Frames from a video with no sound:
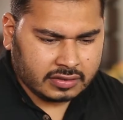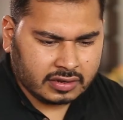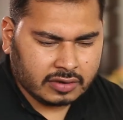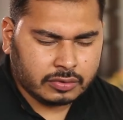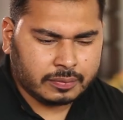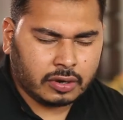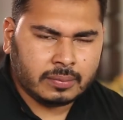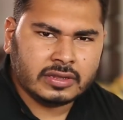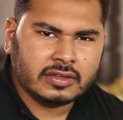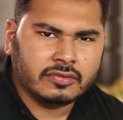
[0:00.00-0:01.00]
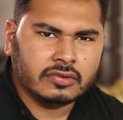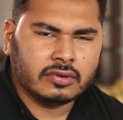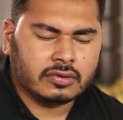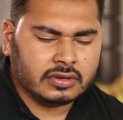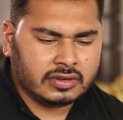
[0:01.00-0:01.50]
think I would probably give
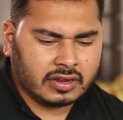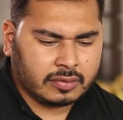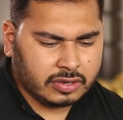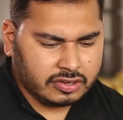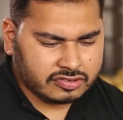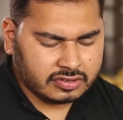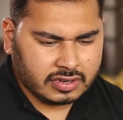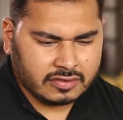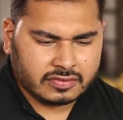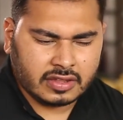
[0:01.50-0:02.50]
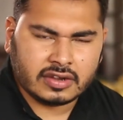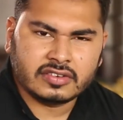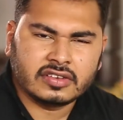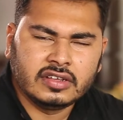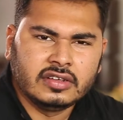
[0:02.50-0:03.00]
you only recommendation if
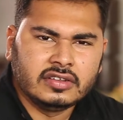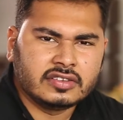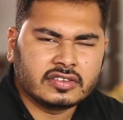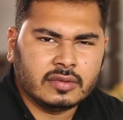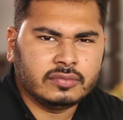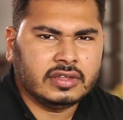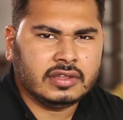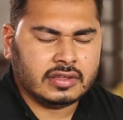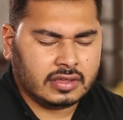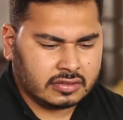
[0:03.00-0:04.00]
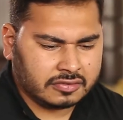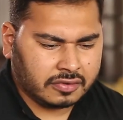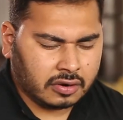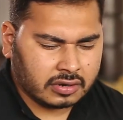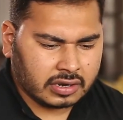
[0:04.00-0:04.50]
there's something in the
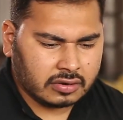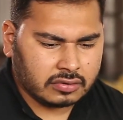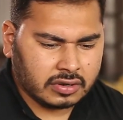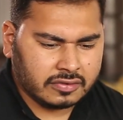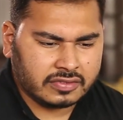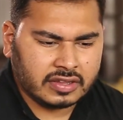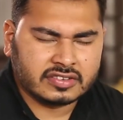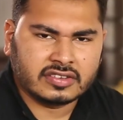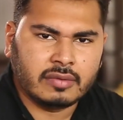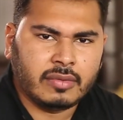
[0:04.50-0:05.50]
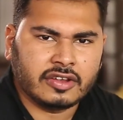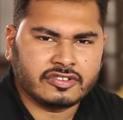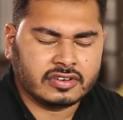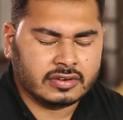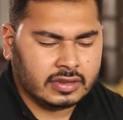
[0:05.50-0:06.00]
foreground, if there's some
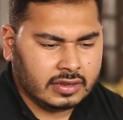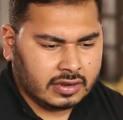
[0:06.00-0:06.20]
action.